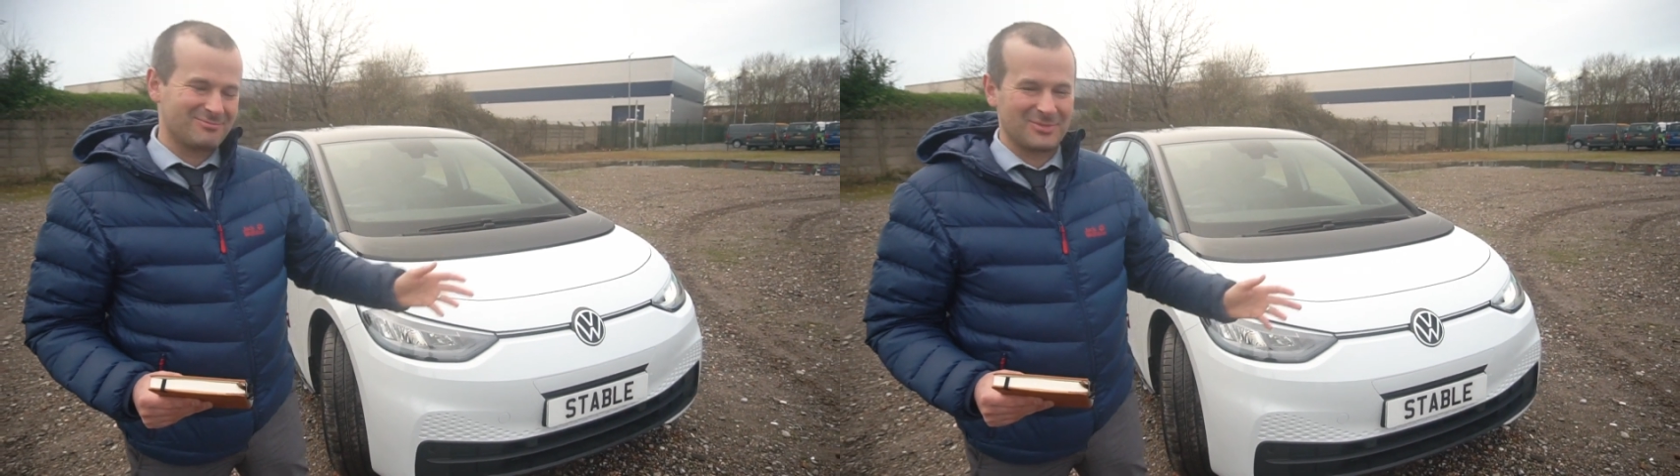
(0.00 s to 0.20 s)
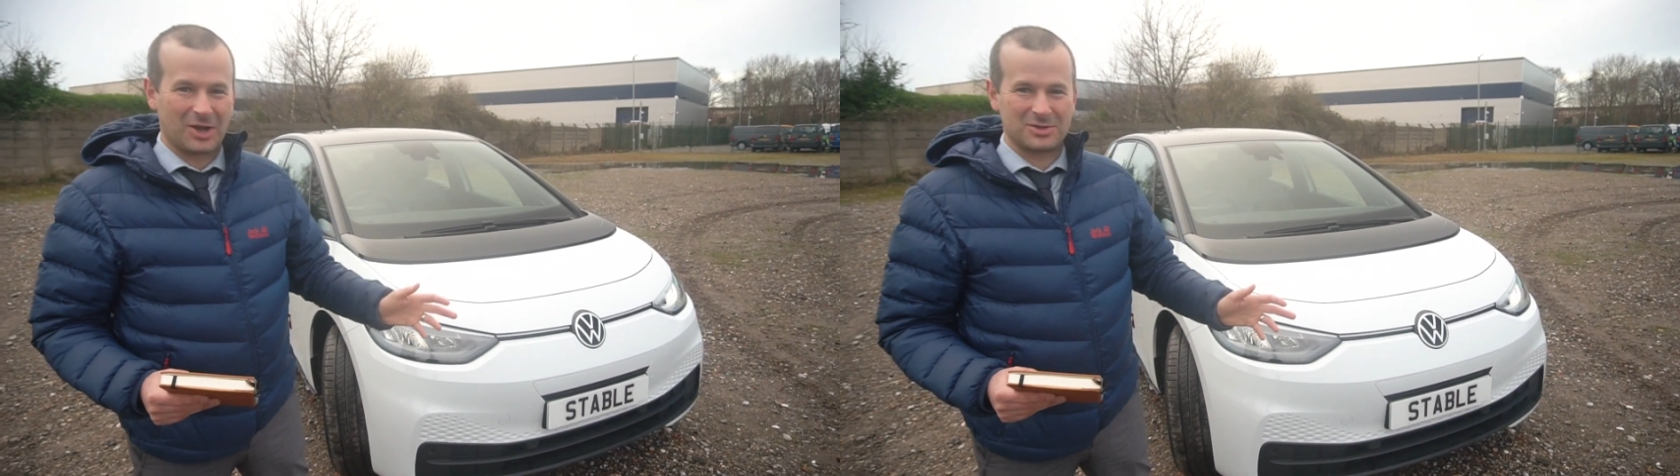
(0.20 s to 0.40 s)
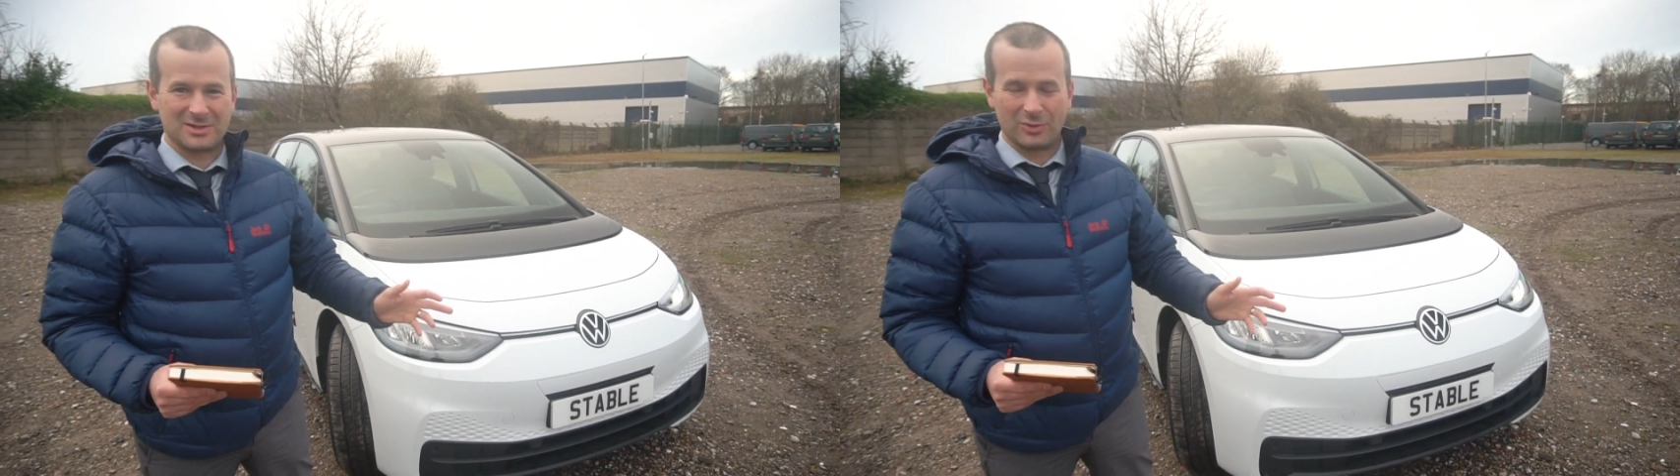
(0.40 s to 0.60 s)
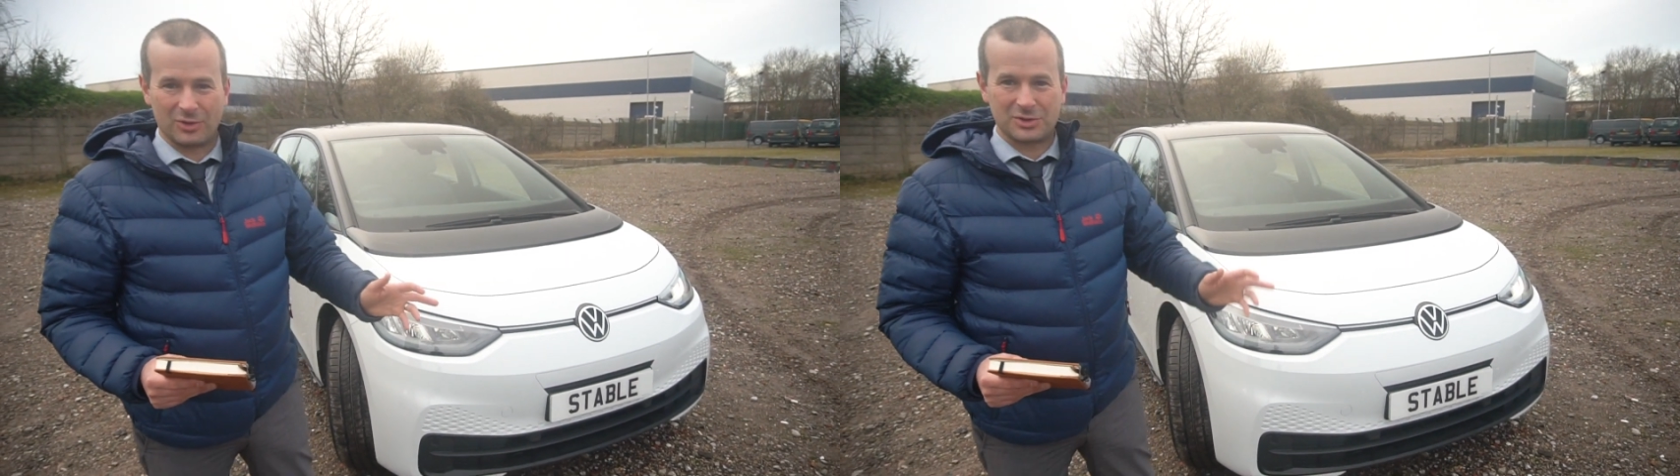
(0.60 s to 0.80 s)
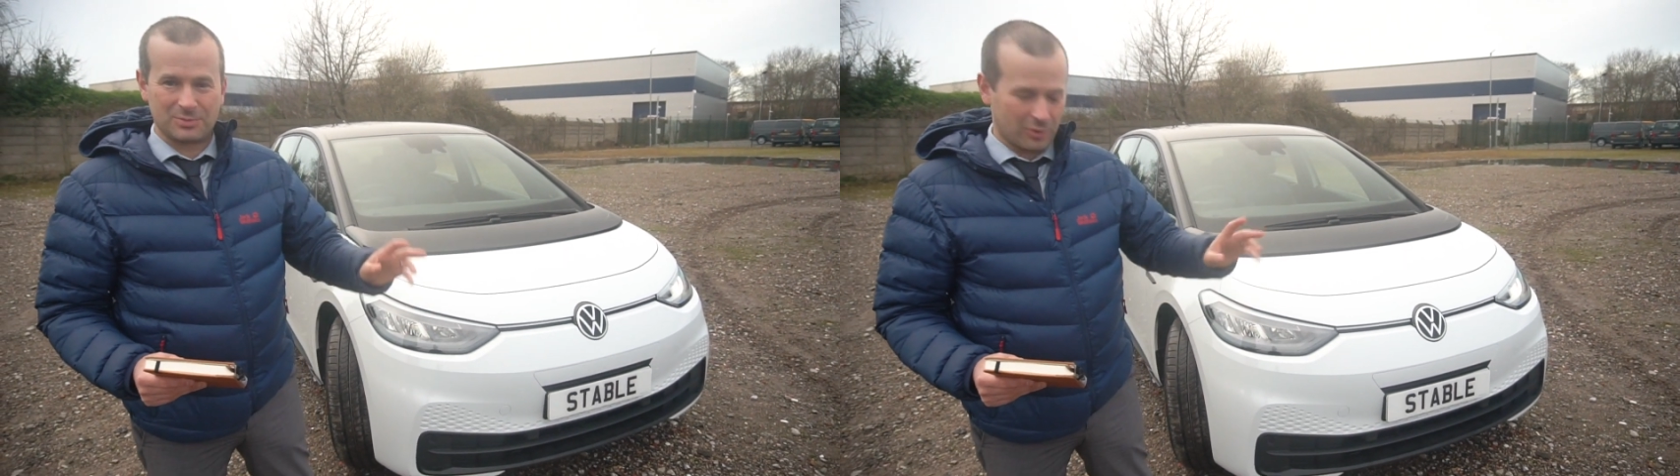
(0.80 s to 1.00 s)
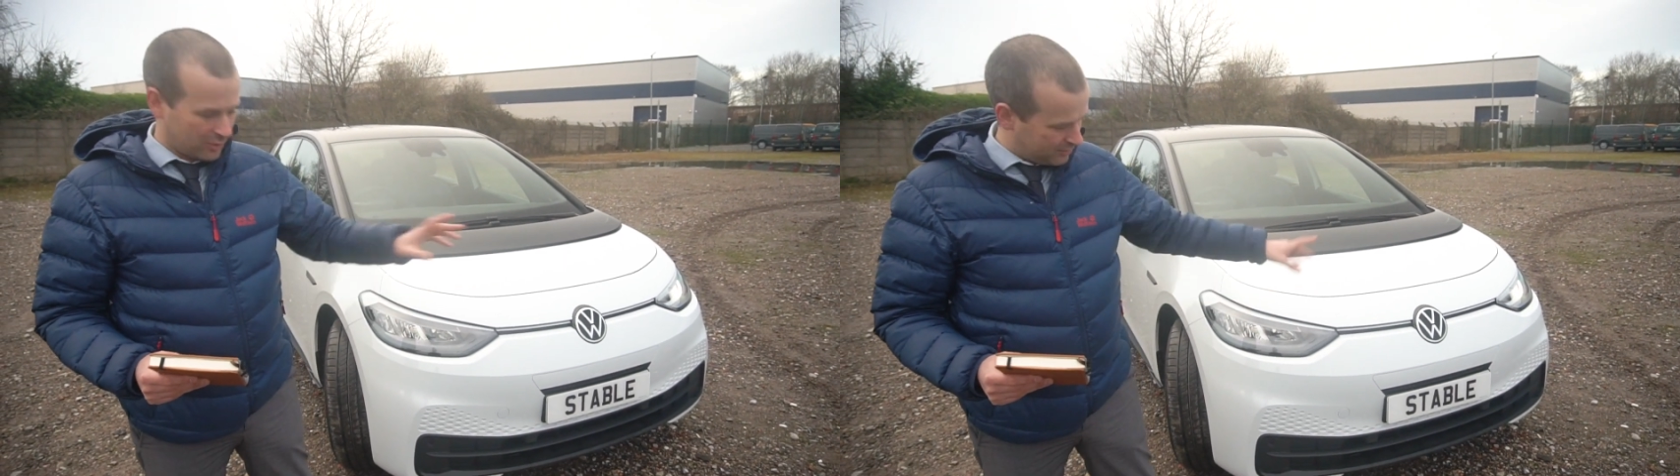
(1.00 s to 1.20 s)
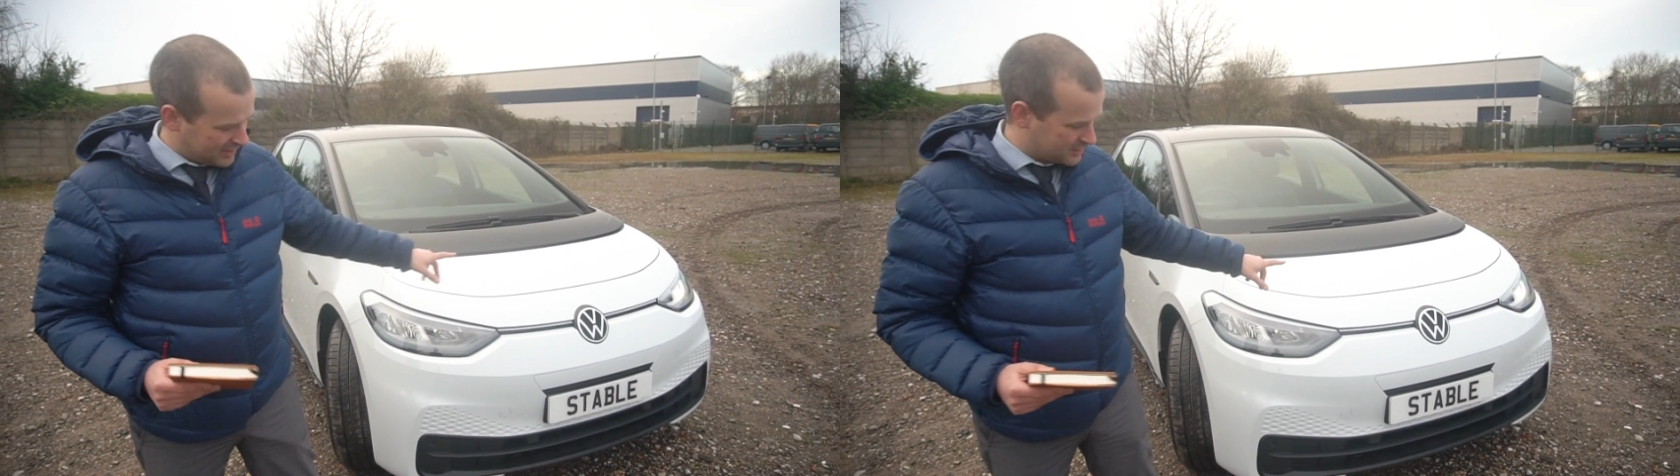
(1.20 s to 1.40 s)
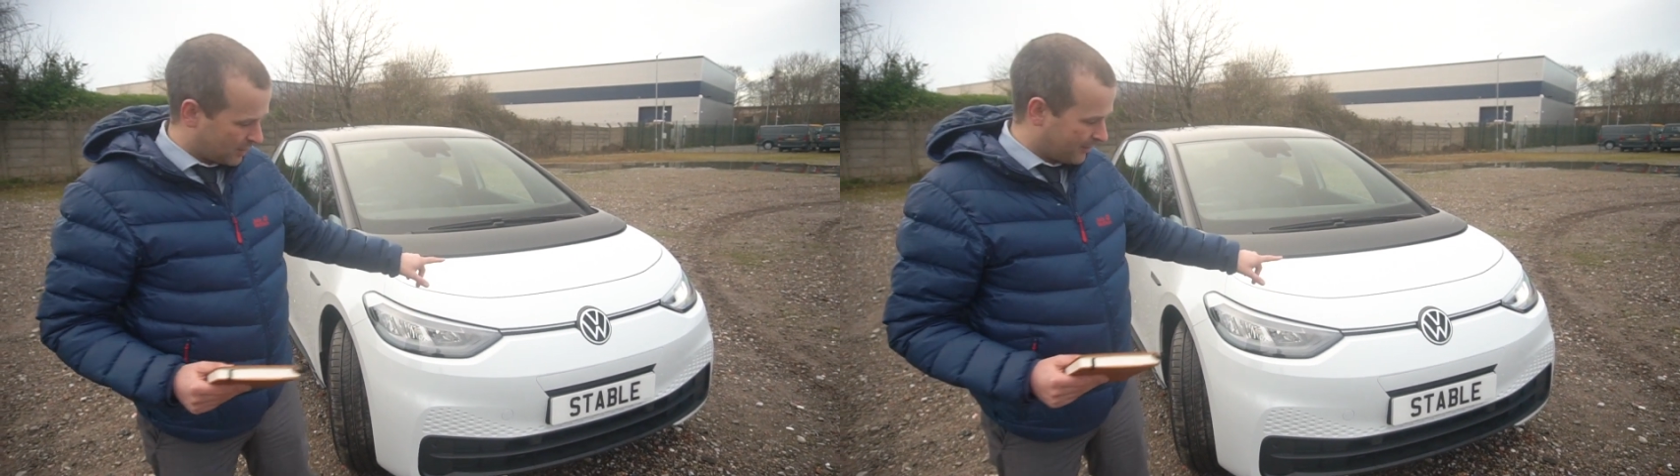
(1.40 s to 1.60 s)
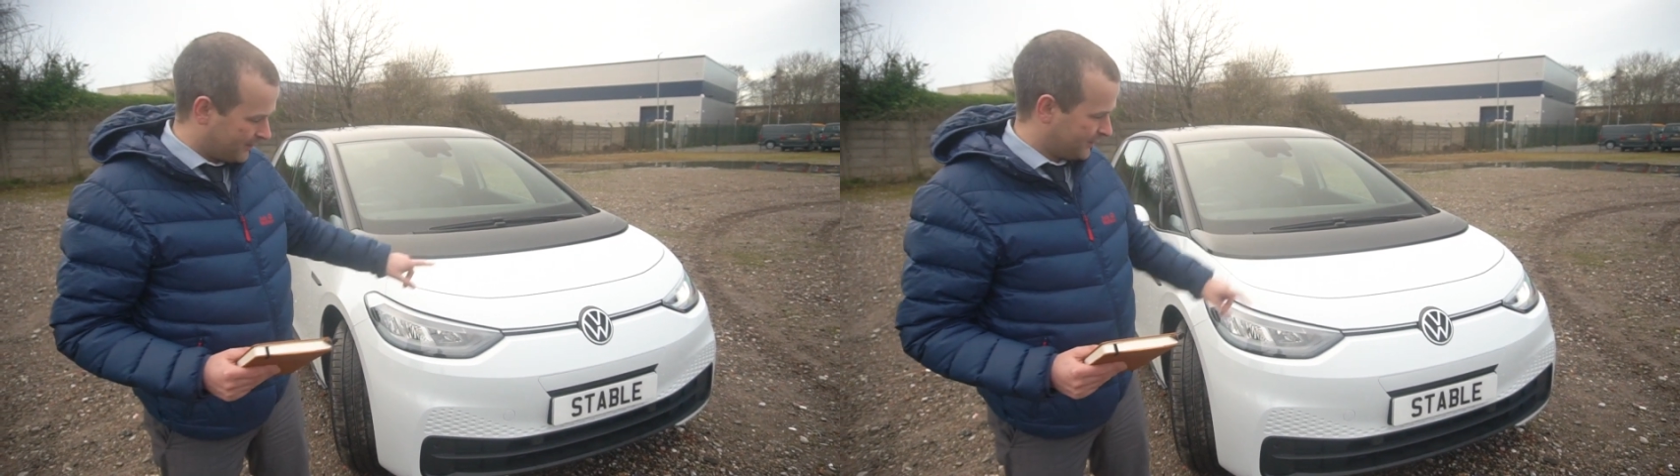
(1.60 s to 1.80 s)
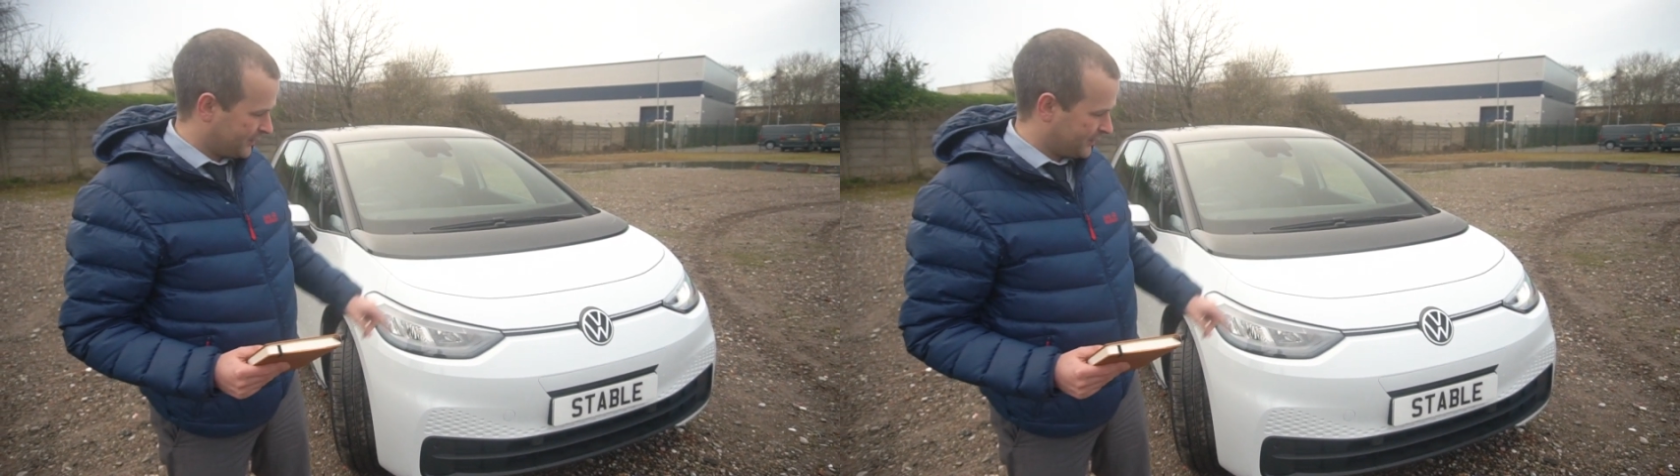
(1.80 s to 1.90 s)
not so much, but this one